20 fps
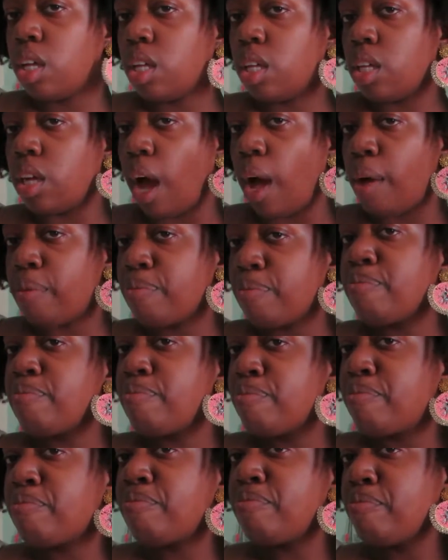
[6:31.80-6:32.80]
Yeah.
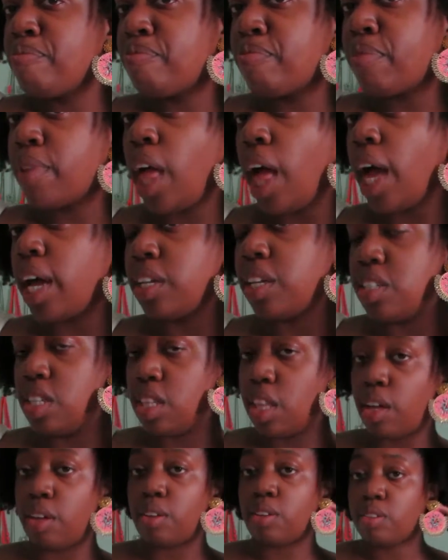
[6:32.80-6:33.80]
I can see
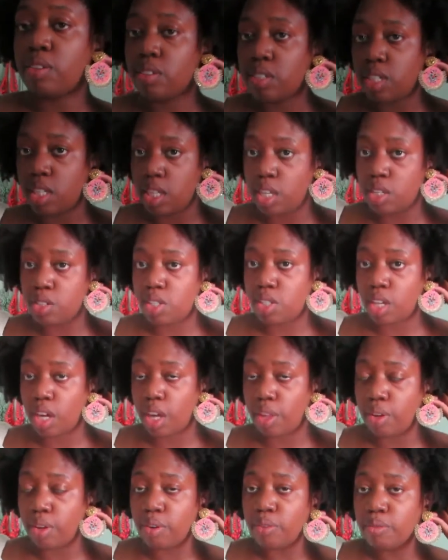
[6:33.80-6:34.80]
that. See these
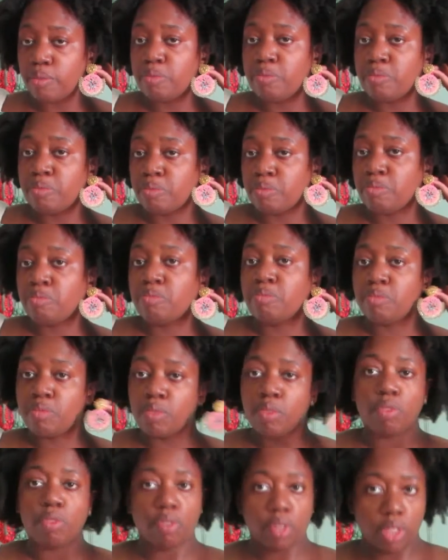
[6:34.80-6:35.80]
together.
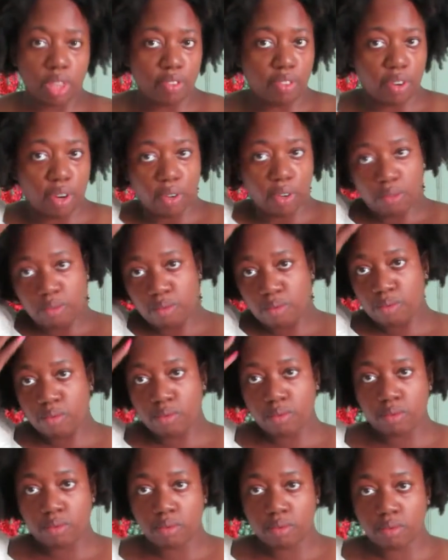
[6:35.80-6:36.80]
With the fro.
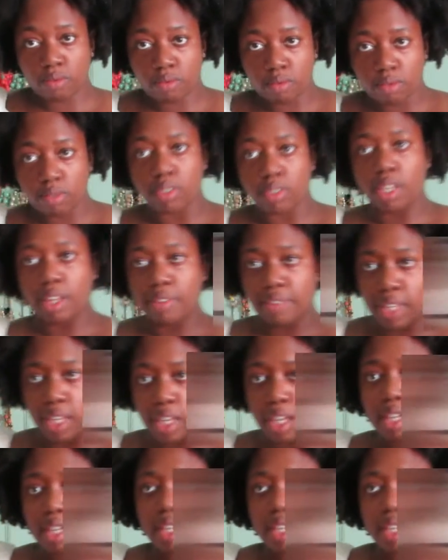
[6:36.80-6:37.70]
I'm loving it.